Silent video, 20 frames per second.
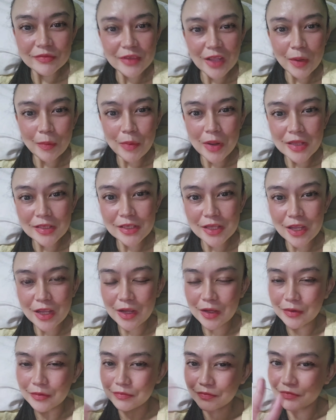God bless
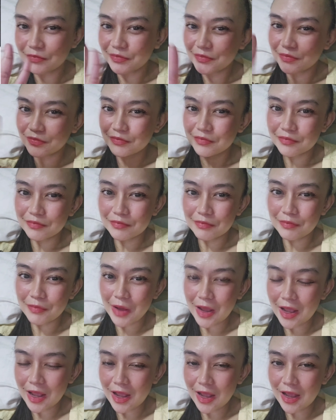you.
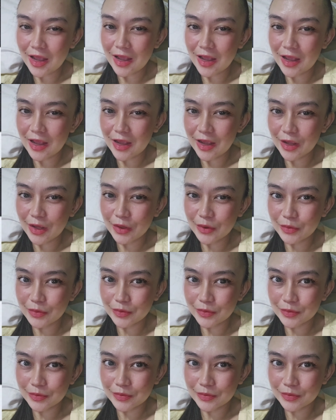Bye.